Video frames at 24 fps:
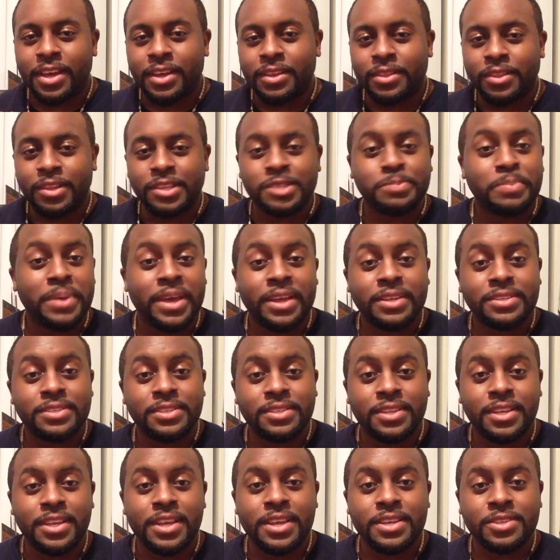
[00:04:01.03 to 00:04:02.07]
looks back to
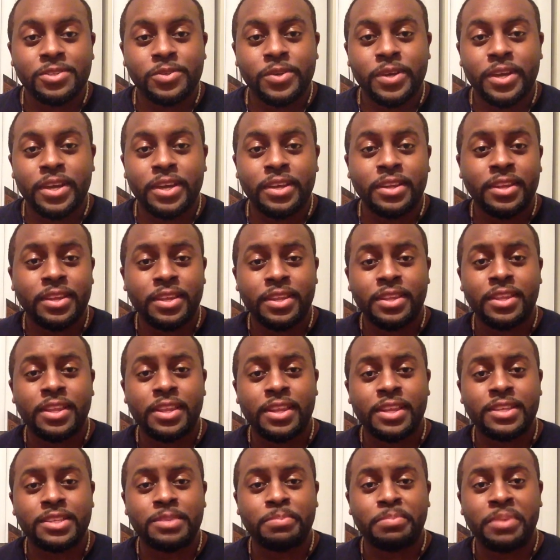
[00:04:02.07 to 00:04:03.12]
DeAndre, and then
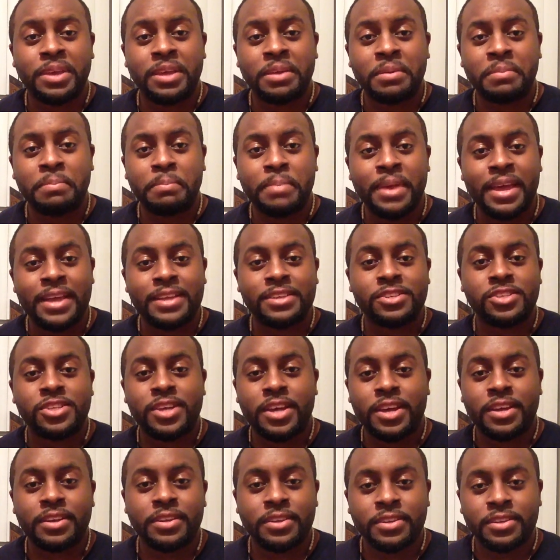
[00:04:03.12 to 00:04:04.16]
that's a big pan
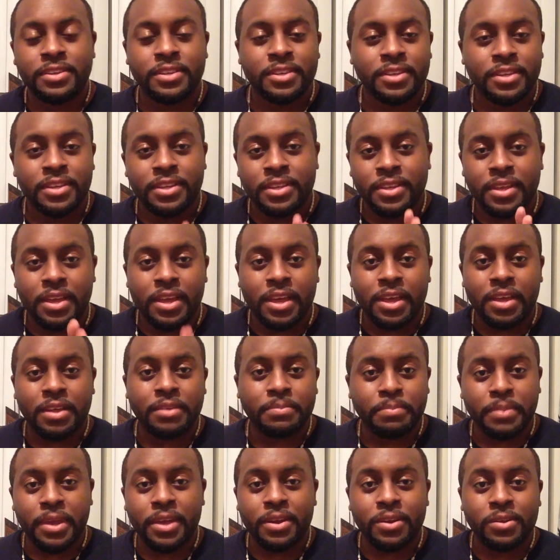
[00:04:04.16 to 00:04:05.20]
shot
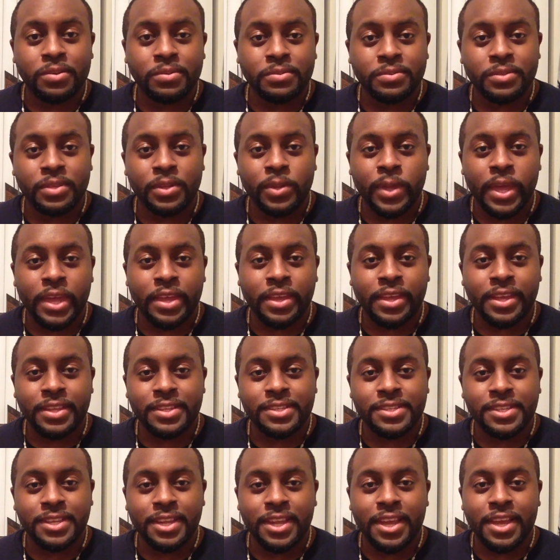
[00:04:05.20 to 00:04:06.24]
panel, and you get
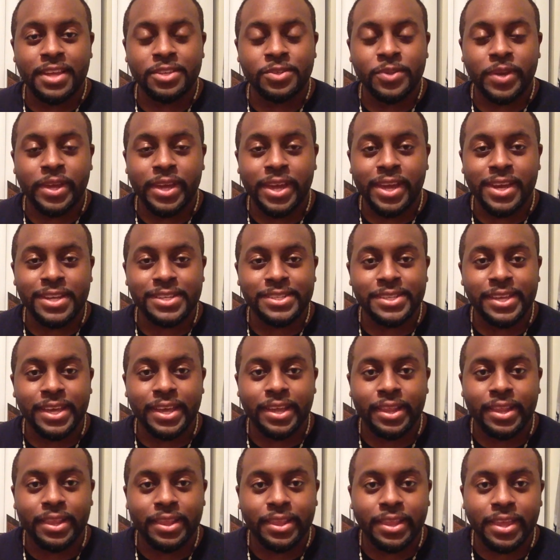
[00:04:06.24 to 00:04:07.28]
to see DeAndre kind of
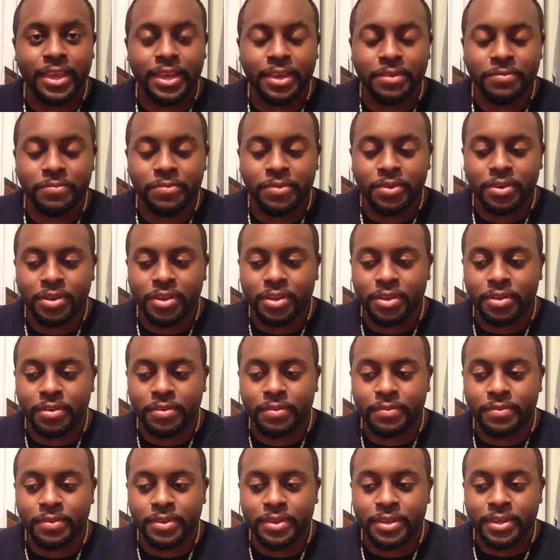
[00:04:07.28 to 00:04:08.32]
sad, laying in front
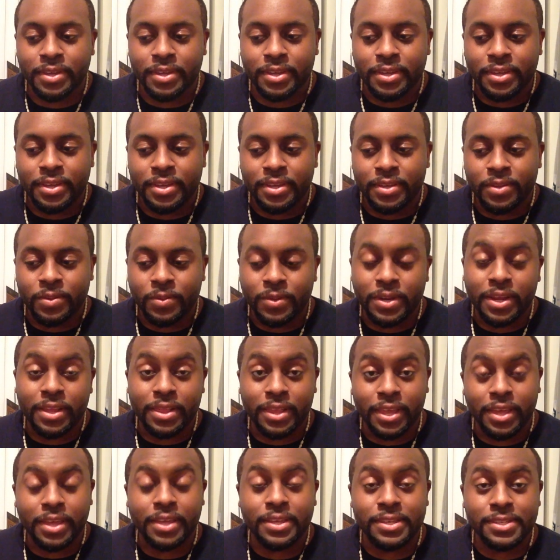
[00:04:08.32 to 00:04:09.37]
of, well, not
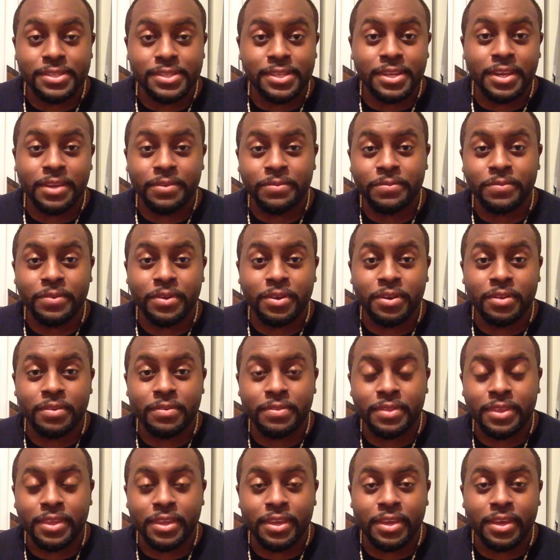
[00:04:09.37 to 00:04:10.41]
laying, sitting in front
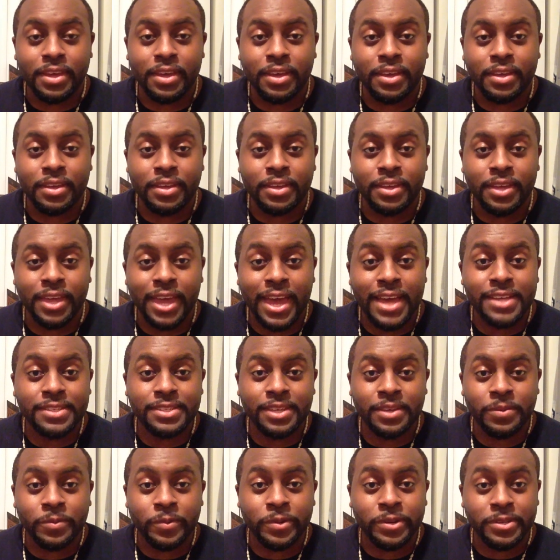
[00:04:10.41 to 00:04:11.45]
of the
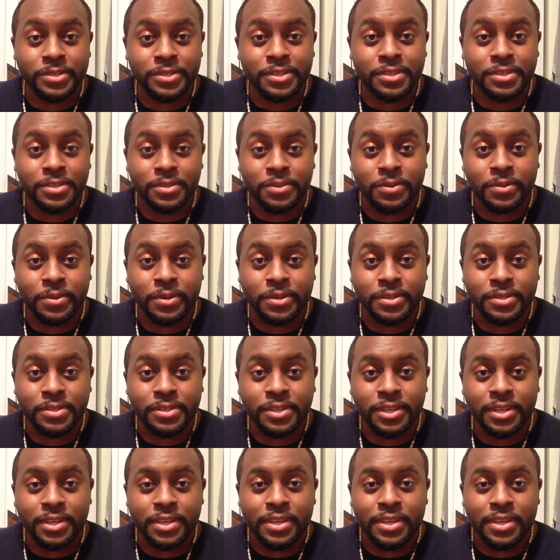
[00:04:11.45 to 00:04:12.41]
casket where his sister is,